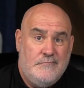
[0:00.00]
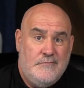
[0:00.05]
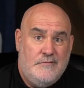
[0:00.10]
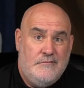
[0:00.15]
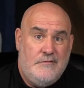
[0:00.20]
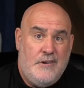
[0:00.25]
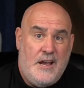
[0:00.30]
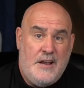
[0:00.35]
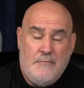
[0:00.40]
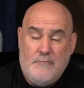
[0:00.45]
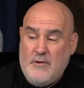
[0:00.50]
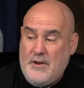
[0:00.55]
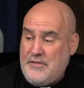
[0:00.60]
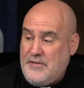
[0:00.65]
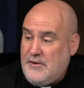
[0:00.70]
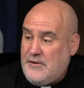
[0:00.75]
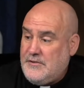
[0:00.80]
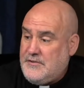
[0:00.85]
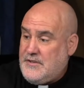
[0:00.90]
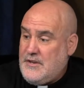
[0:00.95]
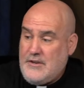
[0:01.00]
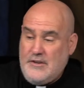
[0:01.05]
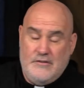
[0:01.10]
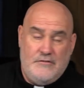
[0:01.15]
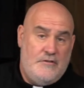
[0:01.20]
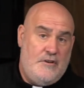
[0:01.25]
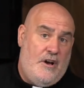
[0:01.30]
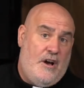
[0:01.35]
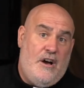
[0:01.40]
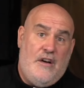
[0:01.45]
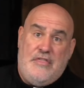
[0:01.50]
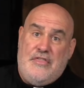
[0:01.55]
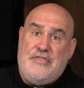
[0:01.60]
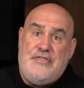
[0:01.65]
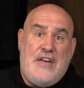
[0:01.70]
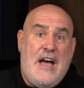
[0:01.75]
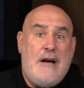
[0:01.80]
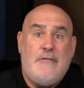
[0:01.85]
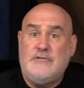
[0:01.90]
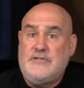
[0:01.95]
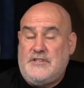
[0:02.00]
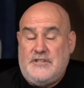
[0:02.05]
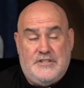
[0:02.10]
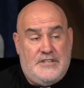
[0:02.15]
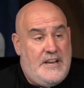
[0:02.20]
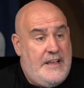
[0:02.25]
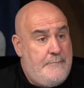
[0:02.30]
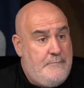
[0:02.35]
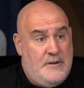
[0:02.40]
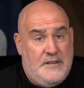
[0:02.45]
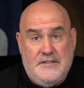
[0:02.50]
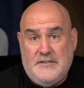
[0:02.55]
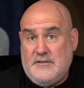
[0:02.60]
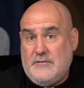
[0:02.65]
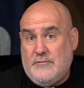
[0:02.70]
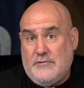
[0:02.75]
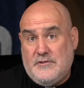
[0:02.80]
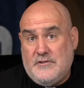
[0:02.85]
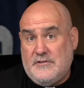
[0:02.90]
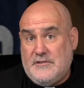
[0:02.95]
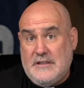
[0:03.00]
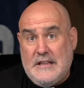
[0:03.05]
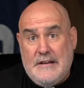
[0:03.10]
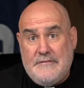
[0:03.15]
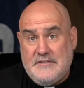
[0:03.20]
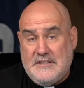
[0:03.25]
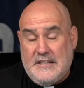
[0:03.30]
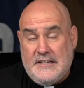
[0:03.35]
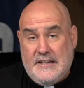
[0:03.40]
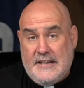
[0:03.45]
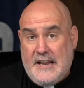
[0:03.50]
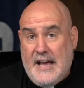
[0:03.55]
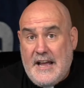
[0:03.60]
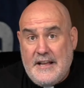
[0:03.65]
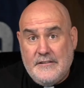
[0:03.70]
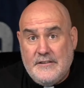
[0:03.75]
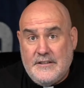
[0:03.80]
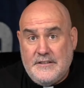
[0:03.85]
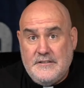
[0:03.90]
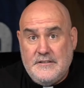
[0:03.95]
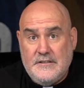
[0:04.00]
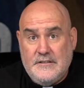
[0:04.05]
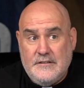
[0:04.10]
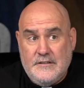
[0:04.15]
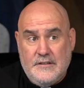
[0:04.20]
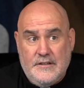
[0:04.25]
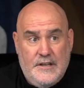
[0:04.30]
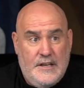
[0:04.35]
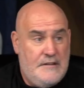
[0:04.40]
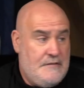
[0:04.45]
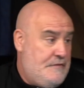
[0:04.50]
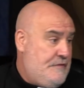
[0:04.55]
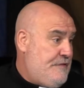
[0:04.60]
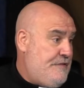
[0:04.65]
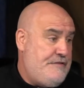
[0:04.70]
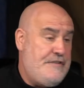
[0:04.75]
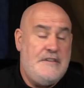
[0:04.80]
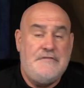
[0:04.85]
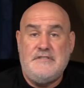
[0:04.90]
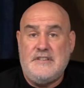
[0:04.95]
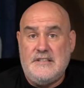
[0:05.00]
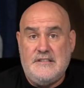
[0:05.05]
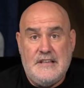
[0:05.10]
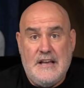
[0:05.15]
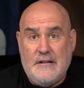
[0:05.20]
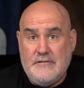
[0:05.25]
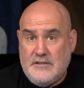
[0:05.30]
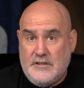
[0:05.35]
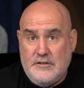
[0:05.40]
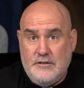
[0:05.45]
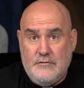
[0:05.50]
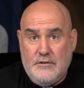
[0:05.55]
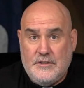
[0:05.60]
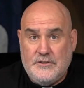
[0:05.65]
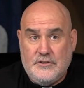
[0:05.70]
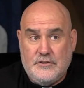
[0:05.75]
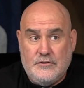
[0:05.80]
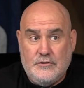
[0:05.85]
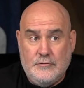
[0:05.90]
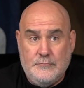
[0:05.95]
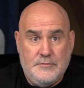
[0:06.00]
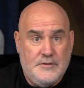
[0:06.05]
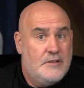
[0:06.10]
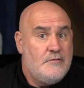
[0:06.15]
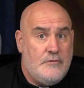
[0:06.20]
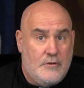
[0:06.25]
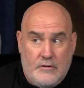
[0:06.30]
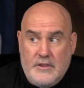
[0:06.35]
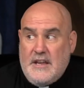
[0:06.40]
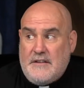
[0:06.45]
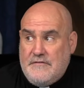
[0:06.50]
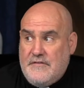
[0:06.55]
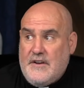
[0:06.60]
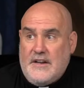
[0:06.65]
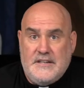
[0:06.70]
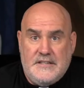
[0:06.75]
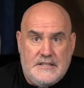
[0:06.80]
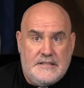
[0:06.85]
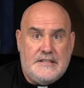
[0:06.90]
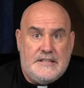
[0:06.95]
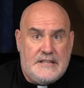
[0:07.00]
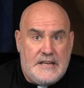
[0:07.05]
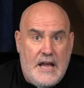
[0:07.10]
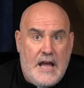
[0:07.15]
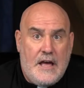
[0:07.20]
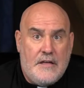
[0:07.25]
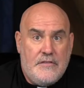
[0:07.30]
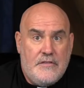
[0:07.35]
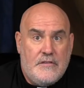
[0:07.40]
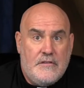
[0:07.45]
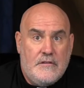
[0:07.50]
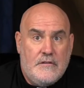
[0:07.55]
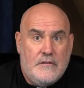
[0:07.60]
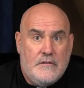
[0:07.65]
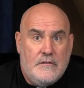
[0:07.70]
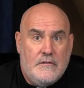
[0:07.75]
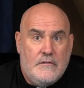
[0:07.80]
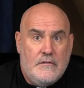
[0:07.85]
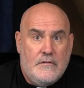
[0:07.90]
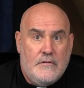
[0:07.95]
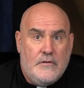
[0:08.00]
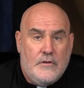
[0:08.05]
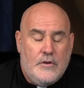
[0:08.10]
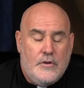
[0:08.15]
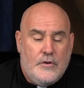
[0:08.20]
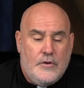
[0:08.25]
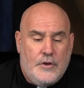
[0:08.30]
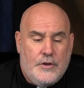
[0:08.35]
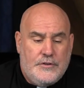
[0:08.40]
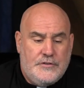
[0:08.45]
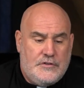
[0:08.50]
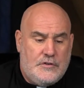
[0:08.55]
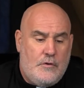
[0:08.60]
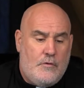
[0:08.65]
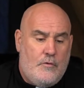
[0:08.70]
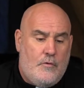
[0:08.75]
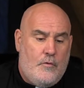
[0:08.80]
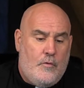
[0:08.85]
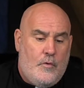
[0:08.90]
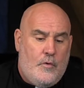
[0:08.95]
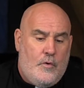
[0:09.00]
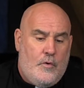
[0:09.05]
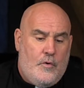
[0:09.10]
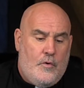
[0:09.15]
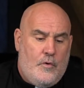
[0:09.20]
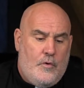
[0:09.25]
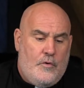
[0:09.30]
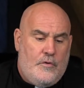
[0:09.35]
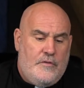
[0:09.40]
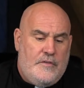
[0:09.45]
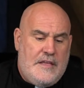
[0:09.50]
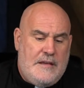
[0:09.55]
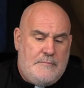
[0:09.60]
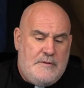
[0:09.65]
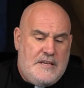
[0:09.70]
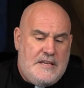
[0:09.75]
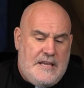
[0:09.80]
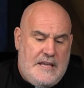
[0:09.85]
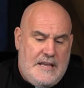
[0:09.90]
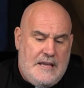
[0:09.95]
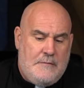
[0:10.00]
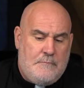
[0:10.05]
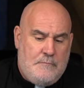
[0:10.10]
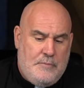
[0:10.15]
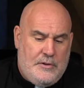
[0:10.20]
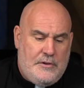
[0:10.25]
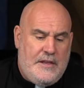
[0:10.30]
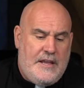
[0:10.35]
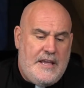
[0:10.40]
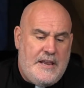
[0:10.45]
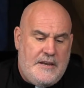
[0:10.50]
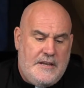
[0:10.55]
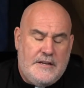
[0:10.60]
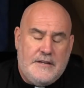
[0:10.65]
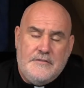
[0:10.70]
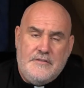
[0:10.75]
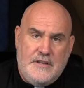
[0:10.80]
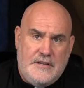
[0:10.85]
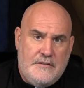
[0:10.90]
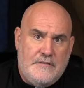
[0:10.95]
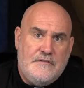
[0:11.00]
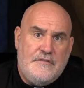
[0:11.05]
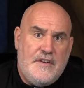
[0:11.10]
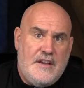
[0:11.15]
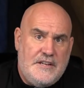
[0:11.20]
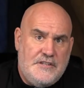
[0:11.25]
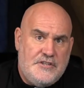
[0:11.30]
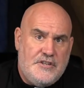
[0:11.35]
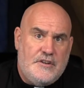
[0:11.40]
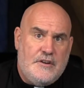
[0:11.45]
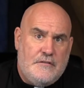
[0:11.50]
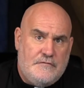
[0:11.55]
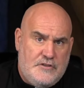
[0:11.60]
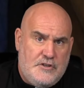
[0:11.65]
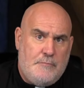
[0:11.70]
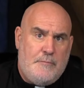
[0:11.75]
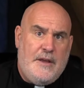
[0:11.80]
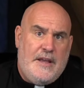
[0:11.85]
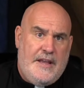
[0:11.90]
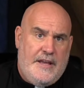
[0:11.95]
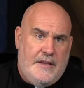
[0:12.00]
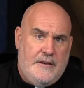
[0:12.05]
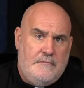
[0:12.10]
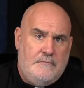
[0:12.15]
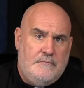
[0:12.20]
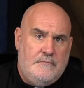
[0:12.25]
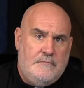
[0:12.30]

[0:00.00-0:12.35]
Right? When there's 1,000 Japanese soldiers left on an island and 50,000 U.S. troops, no, they fight to the death. So they began planning the invasion of Japan.